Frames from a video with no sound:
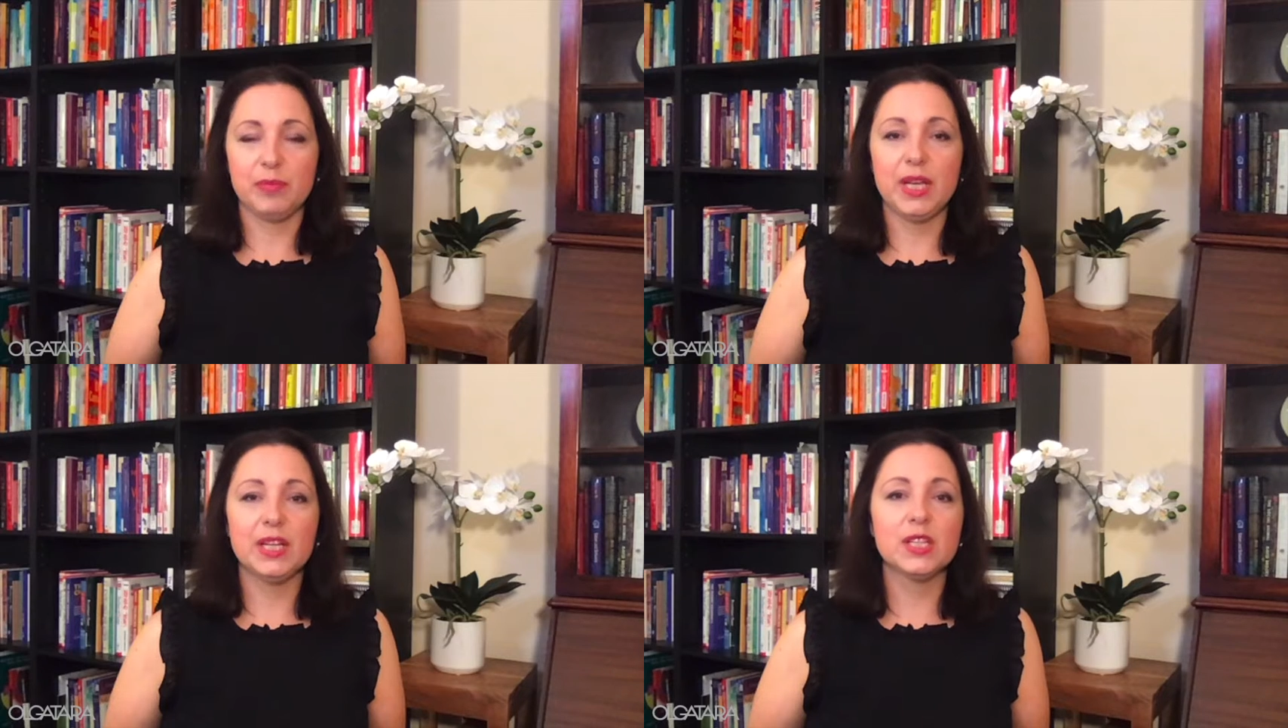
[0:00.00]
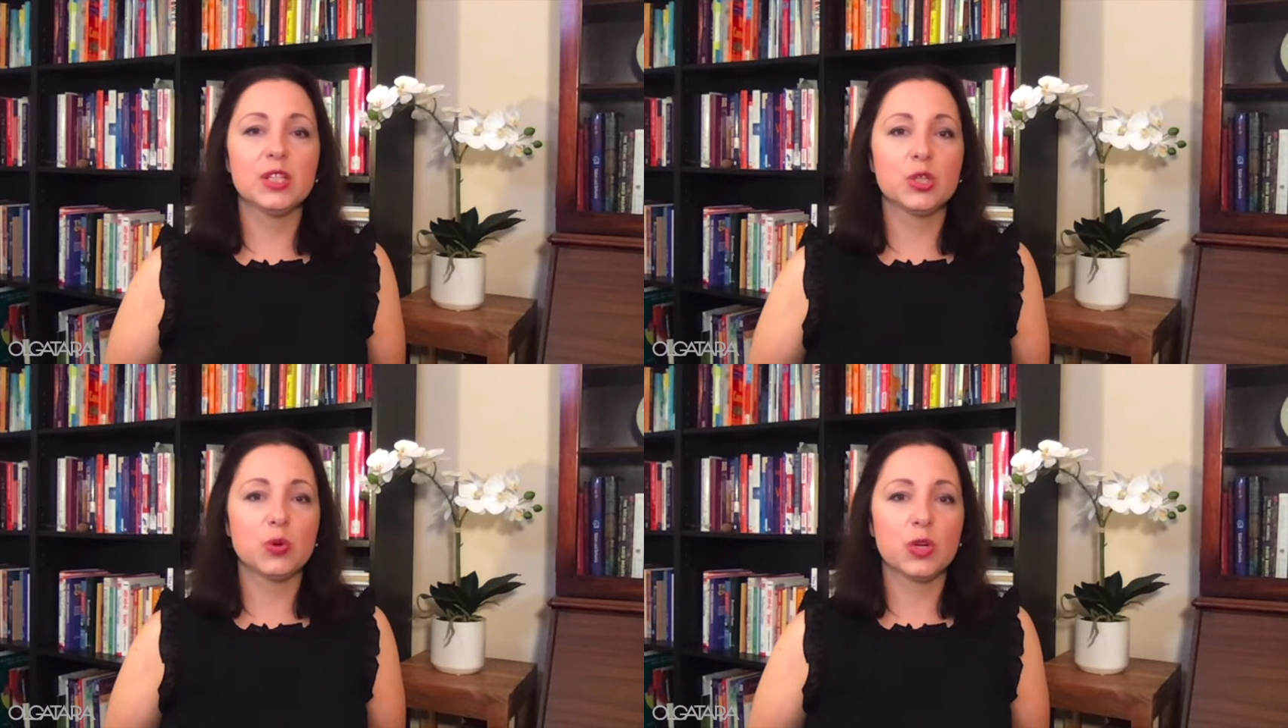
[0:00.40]
It is the
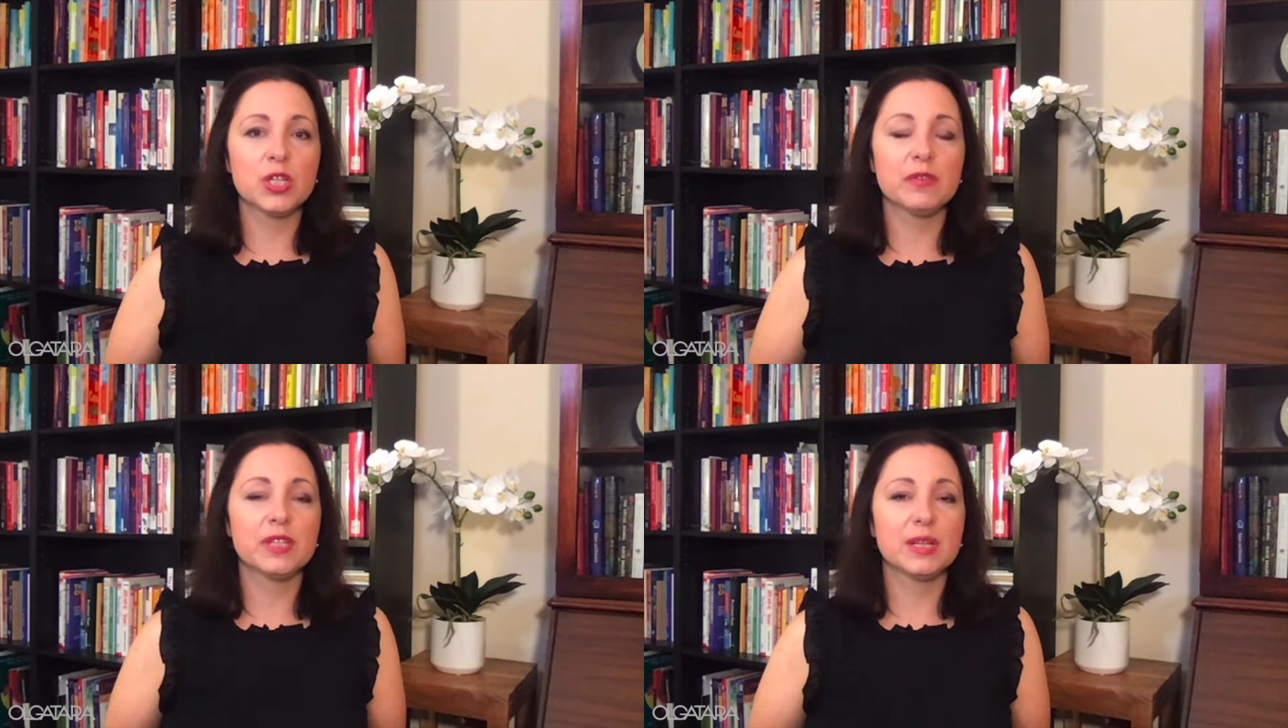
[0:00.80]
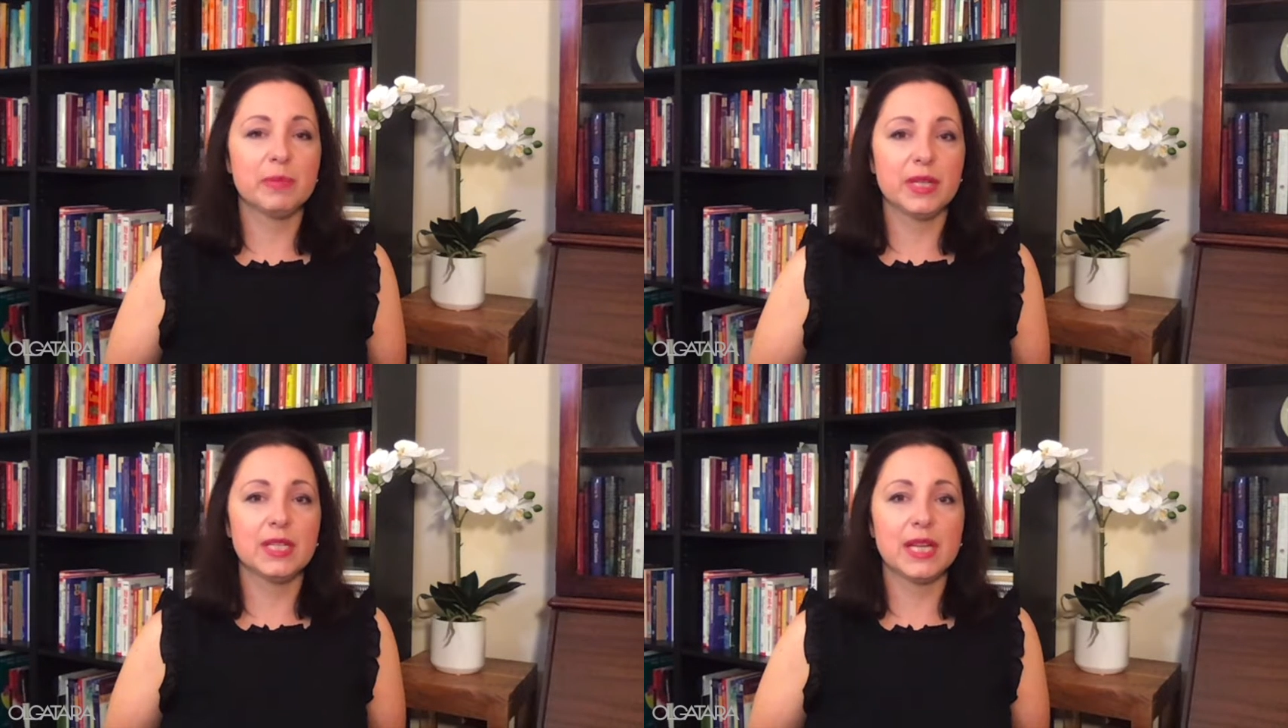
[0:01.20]
source of
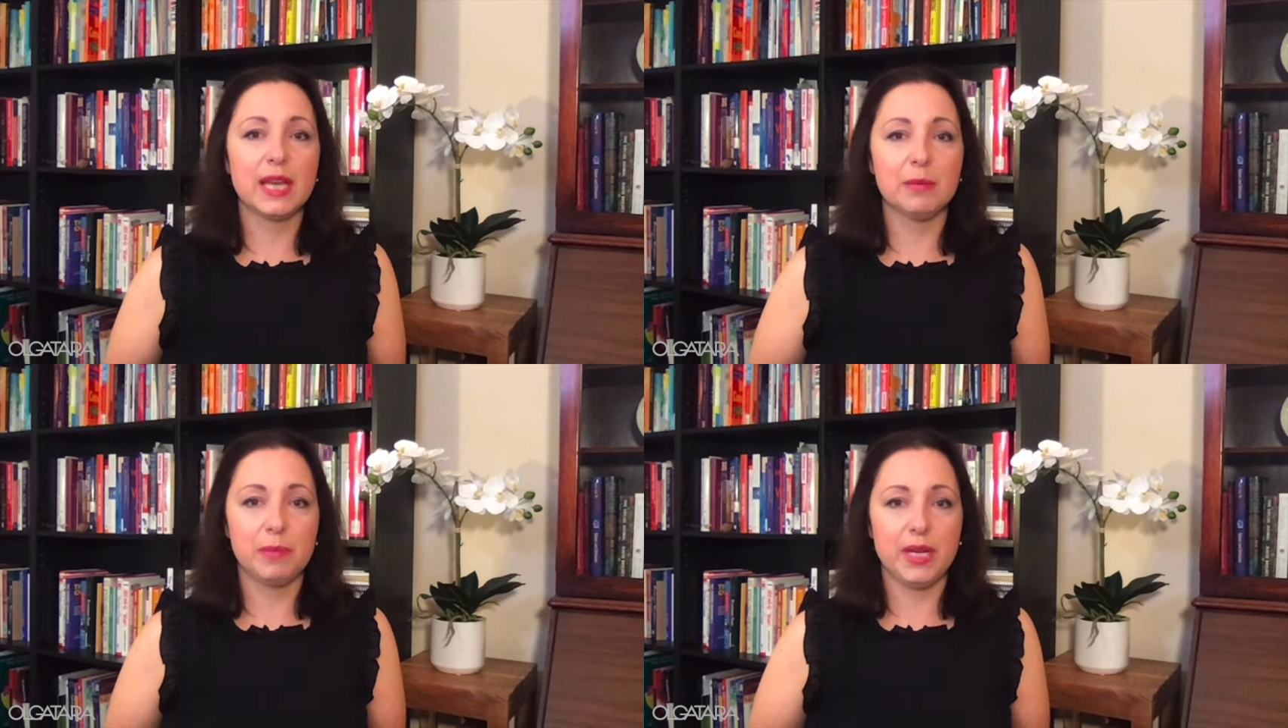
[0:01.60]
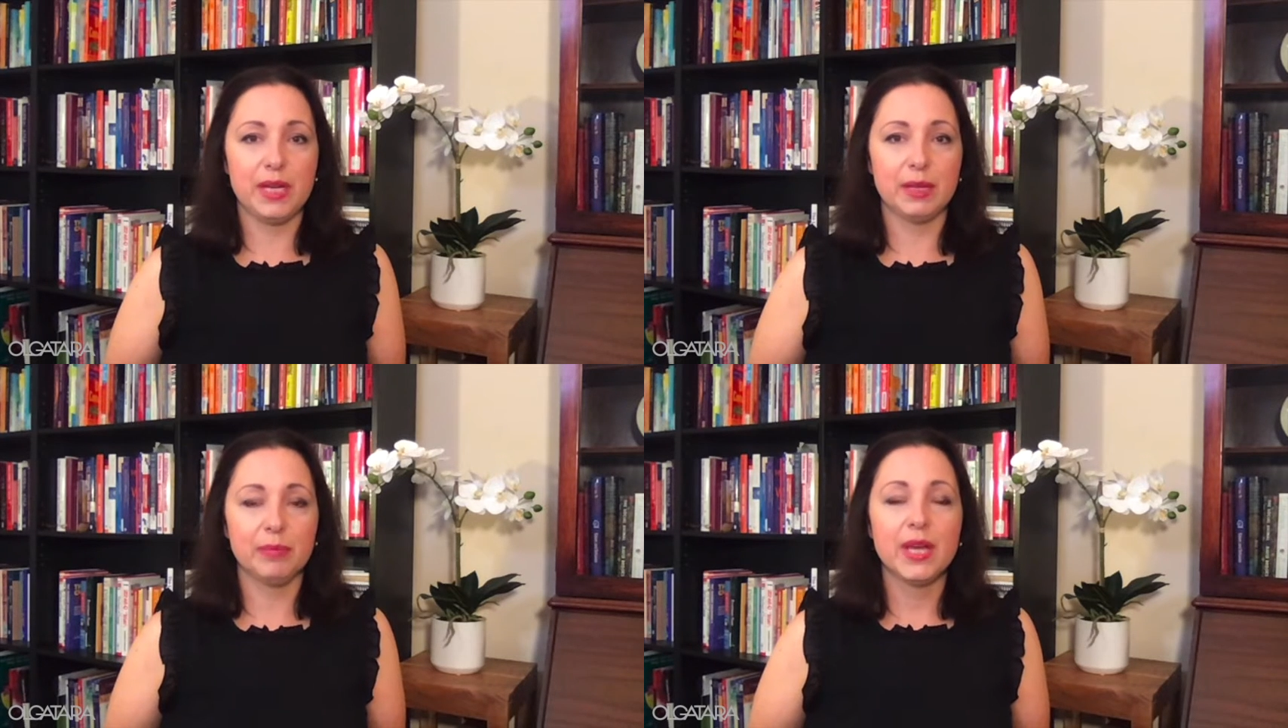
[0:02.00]
stability and
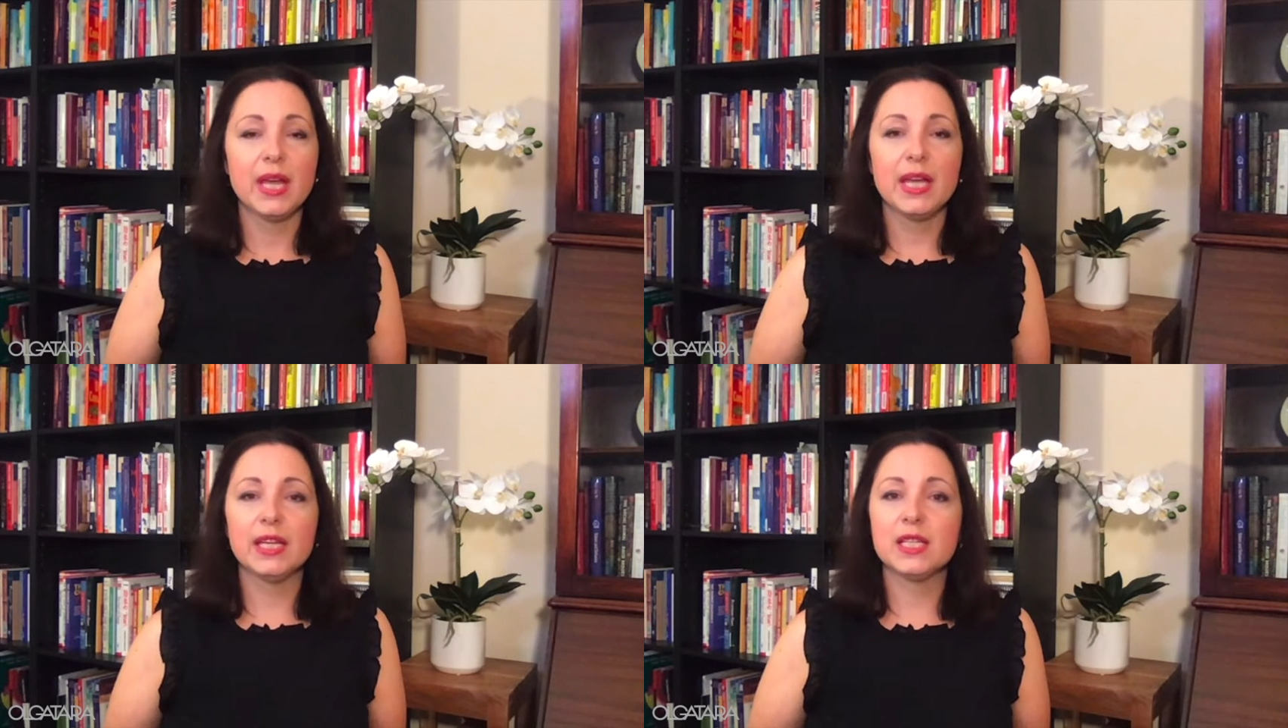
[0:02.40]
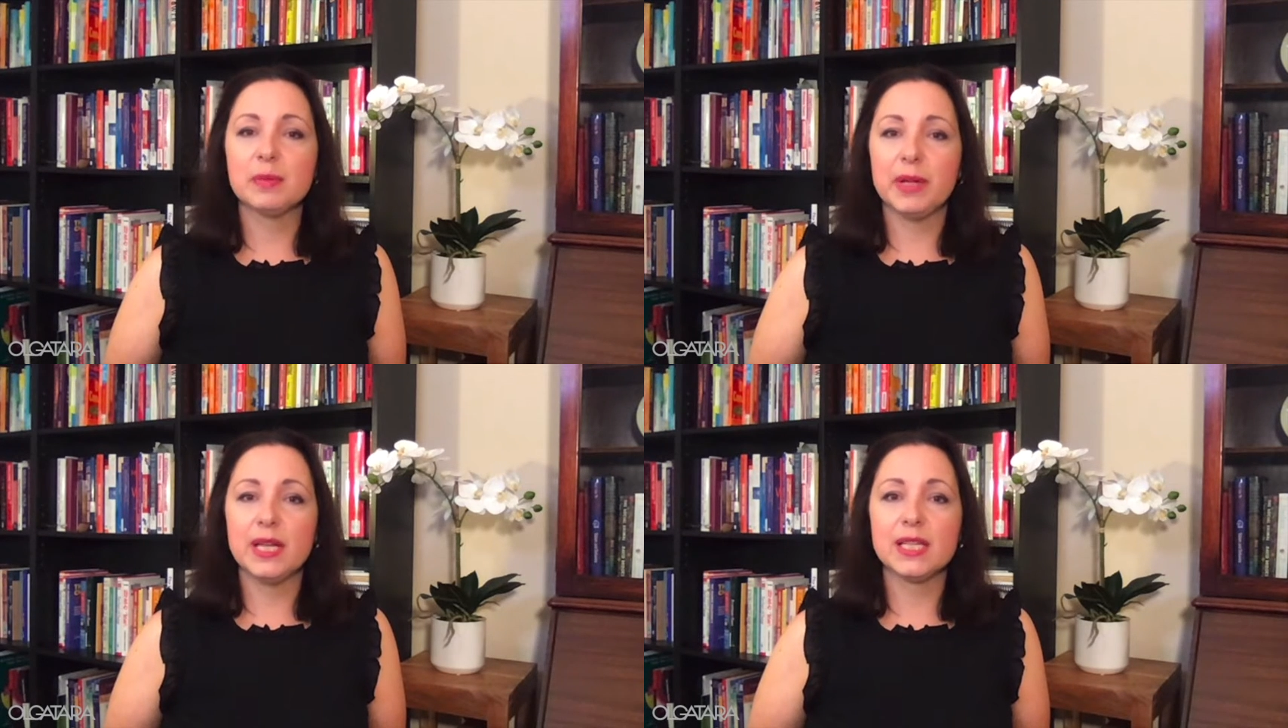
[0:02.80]
meaning. It
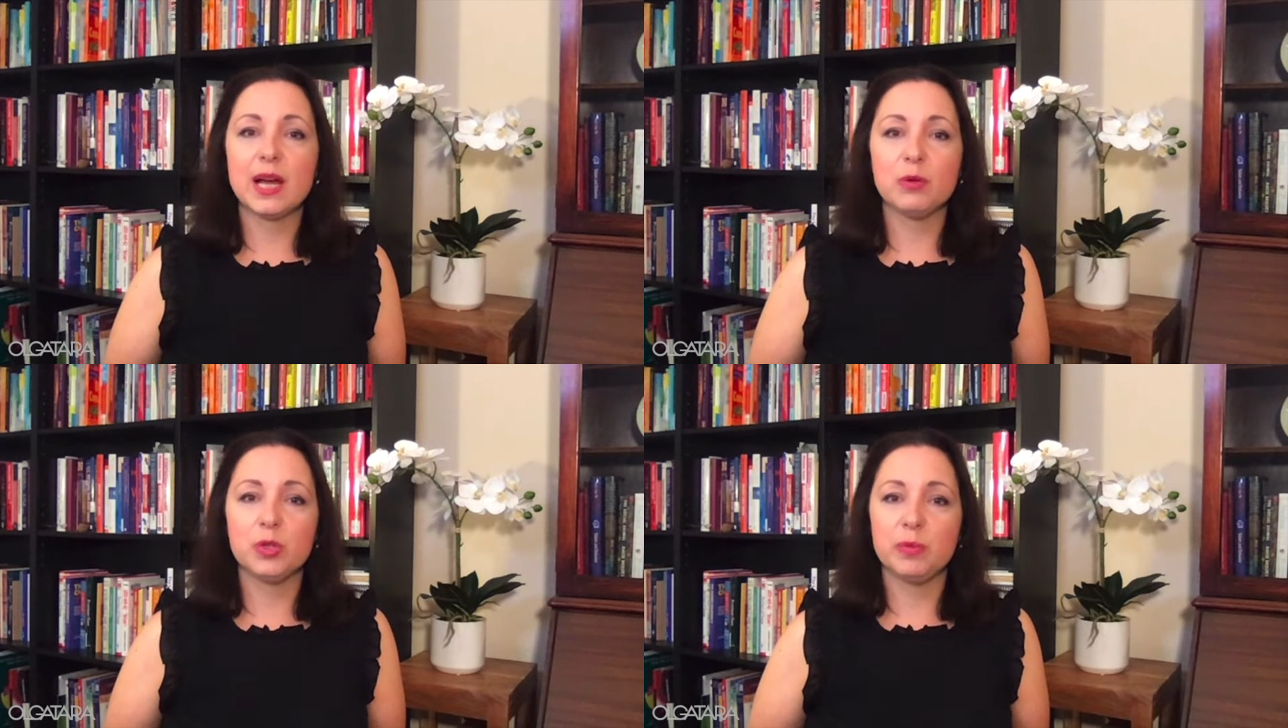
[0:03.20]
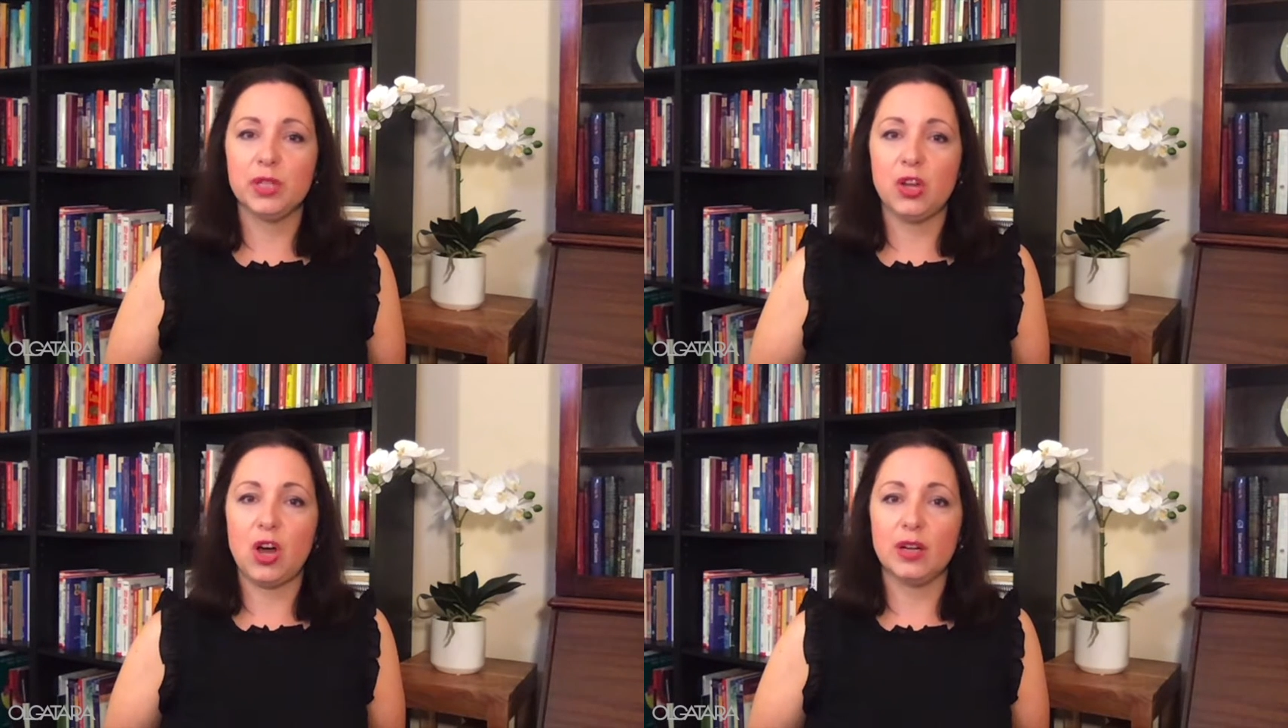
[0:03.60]
explains how to
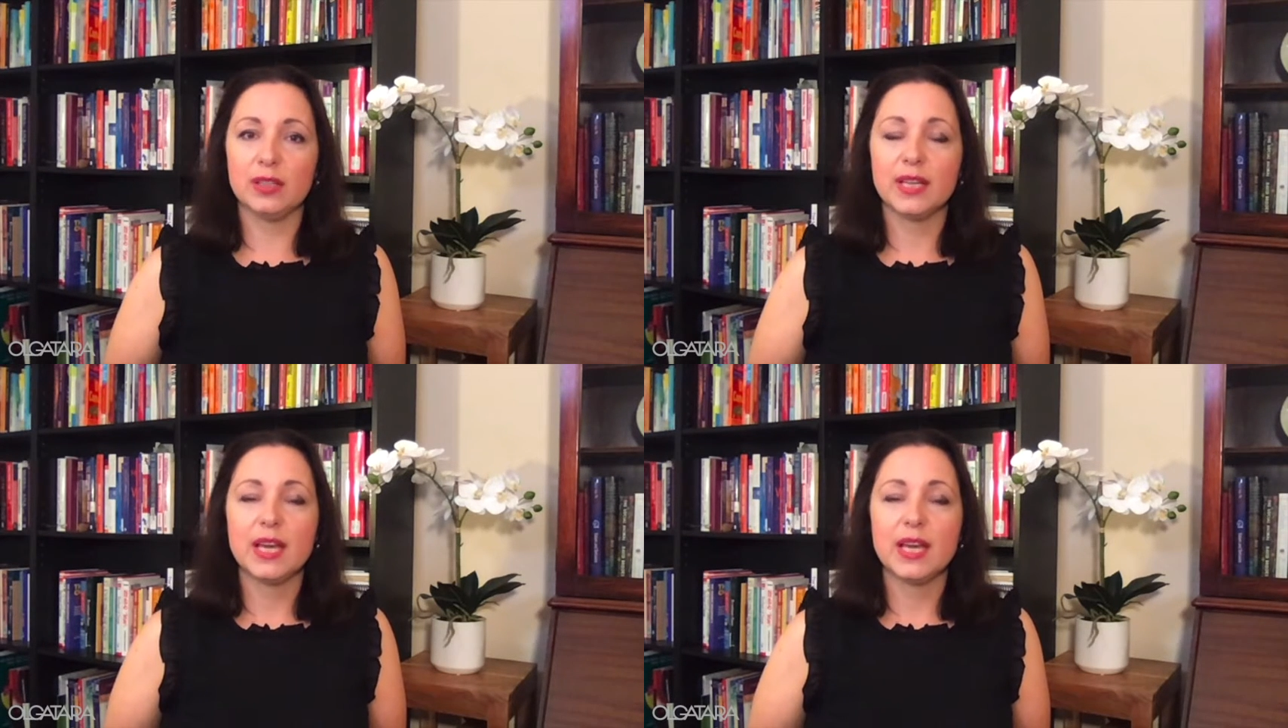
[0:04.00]
belong.